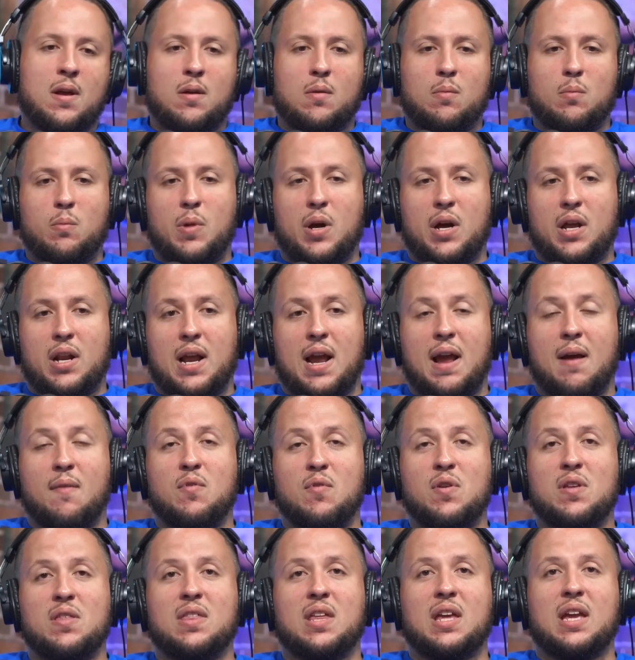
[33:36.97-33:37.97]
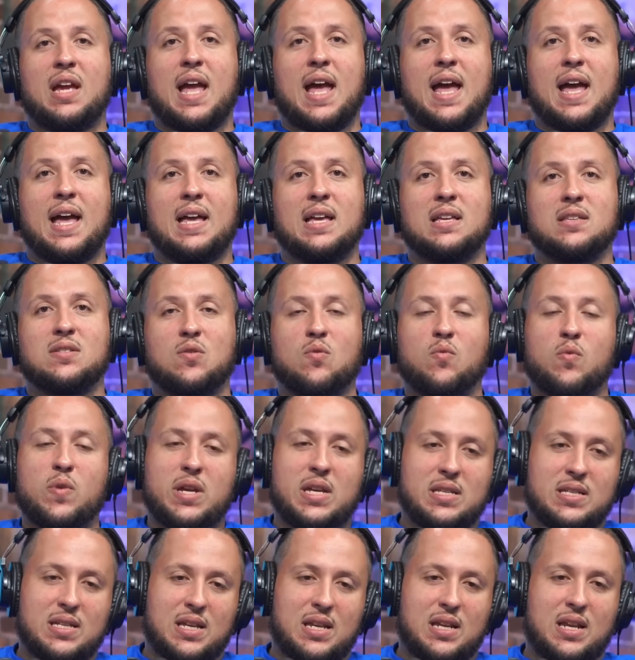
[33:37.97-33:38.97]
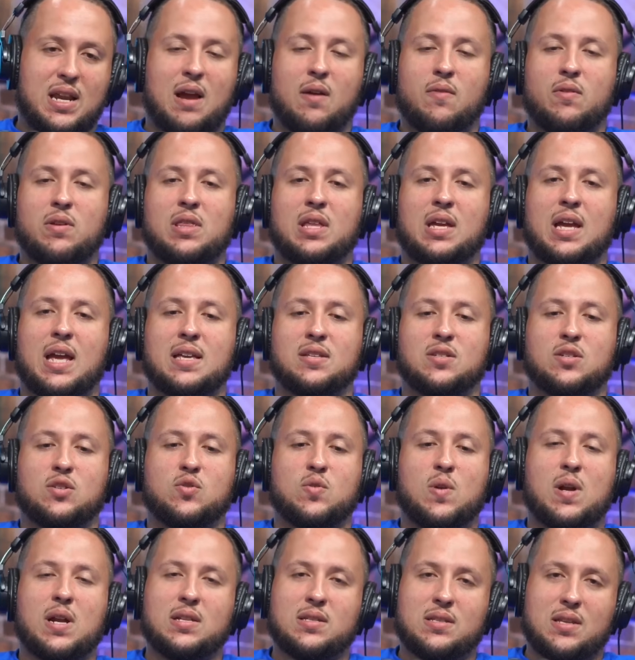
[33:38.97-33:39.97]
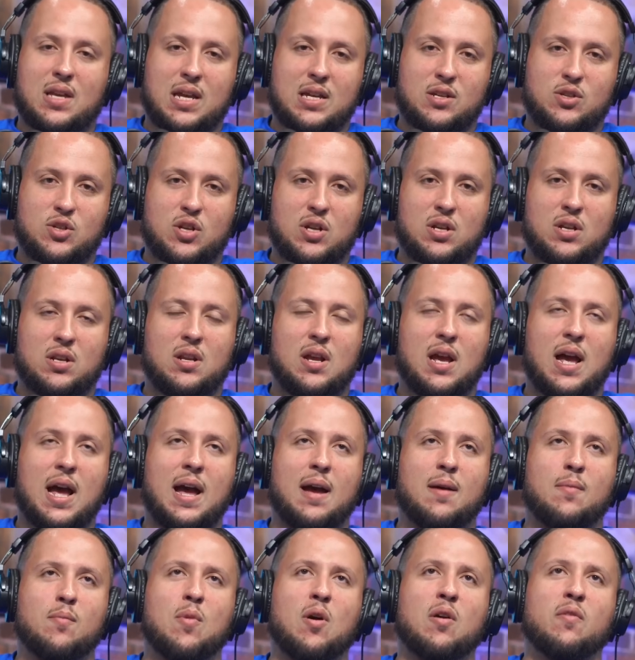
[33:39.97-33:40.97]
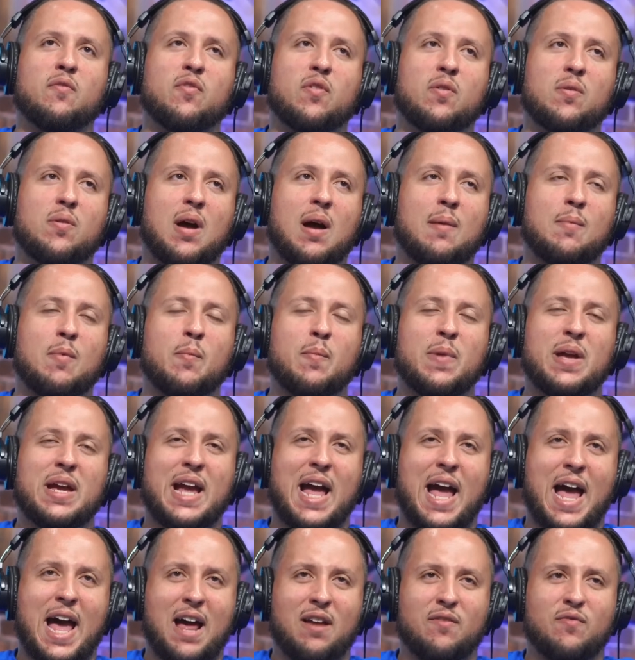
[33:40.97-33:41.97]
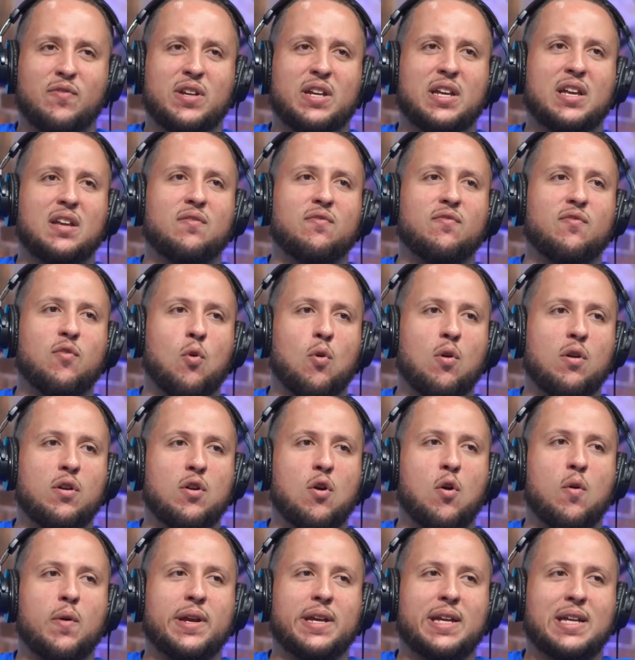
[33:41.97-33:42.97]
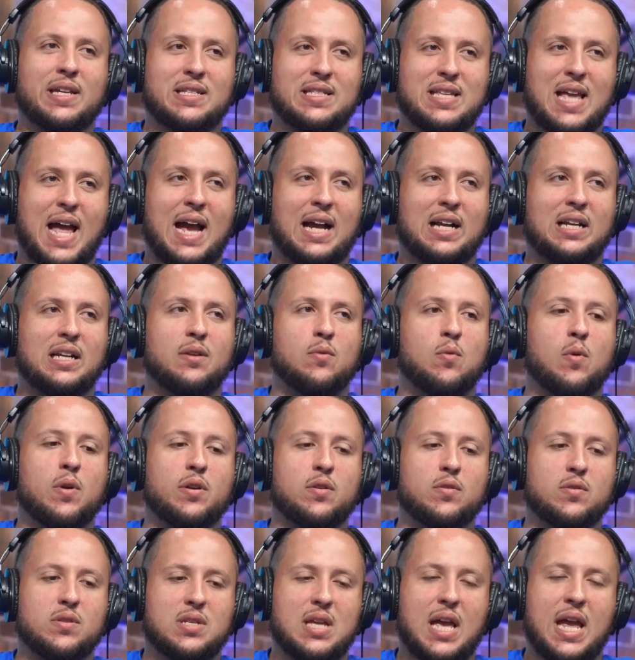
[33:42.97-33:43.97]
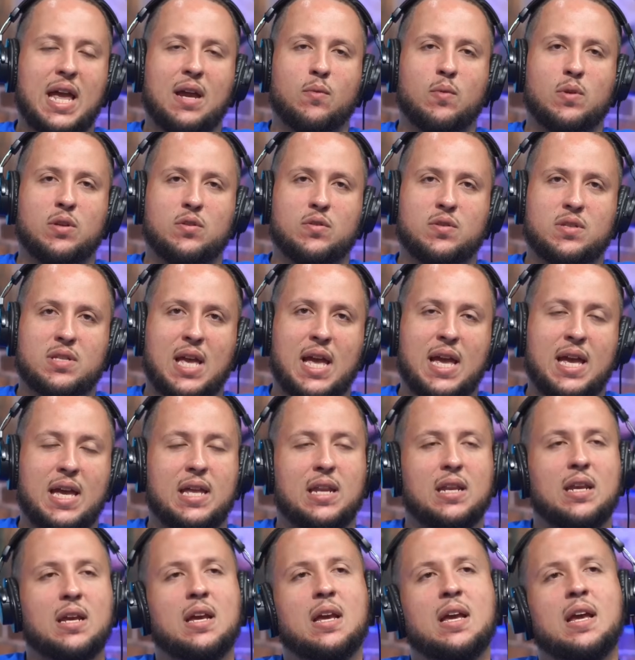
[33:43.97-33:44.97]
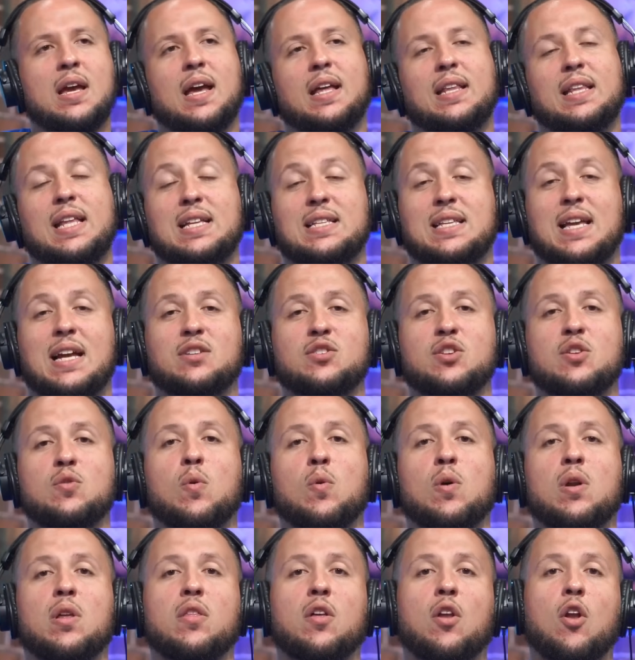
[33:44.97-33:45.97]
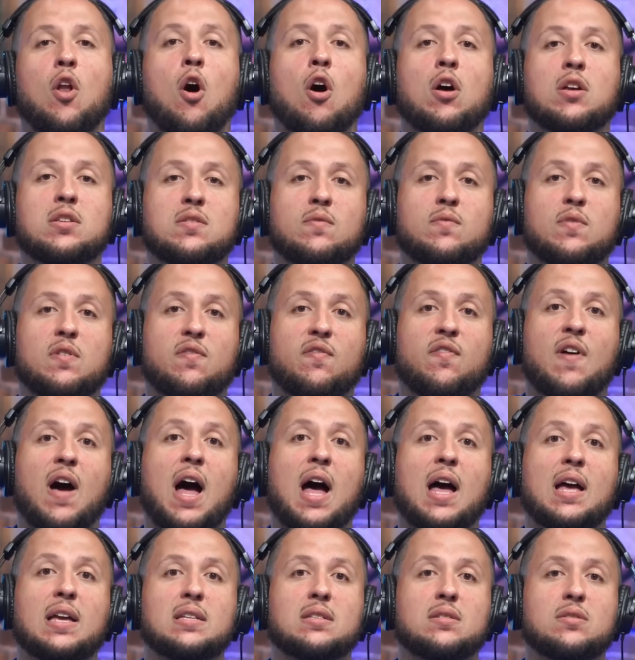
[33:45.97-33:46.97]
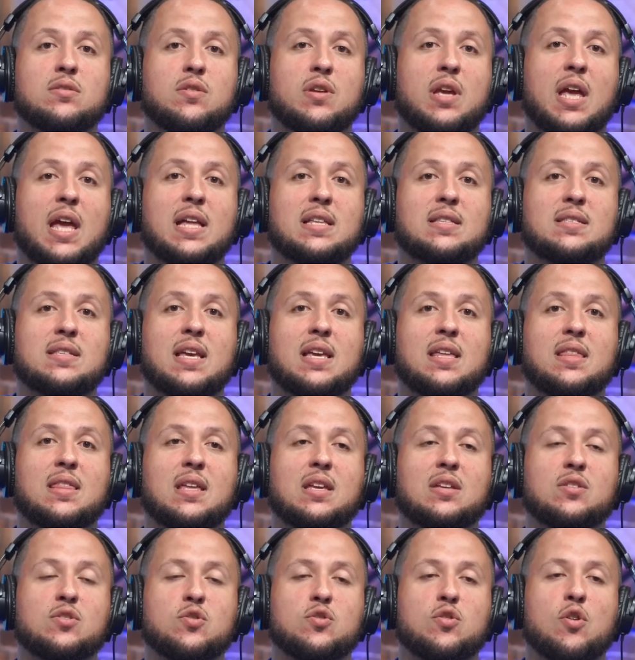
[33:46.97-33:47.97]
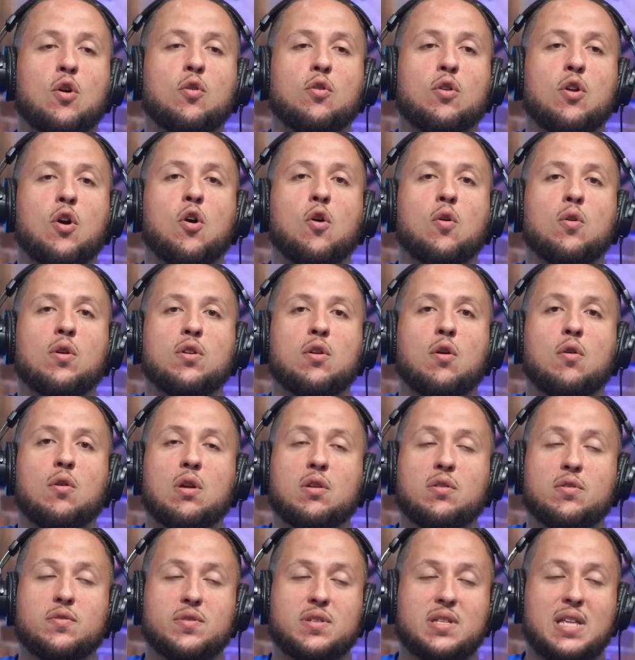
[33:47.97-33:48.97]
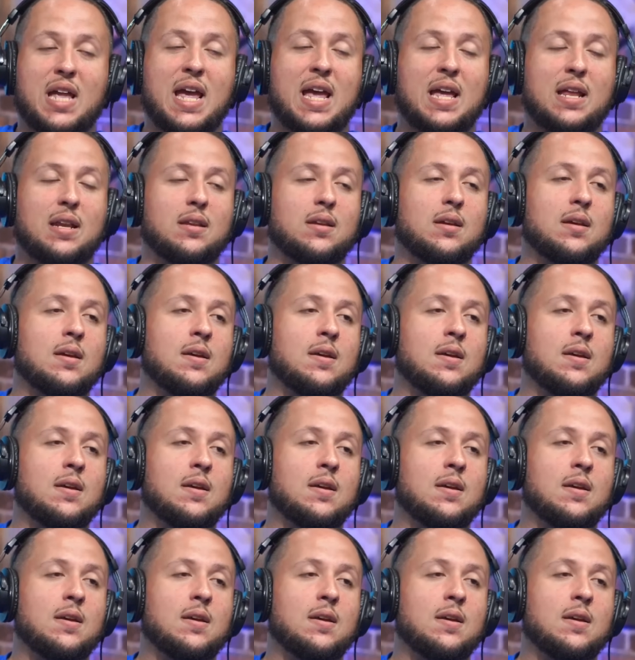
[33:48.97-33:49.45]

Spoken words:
but everything has a reason. Everything has a translation. I'm a big advocate for knowing exactly what you're saying when you say it. And that's actually one of the laws of Ifa is you can't say things you don't know or don't understand.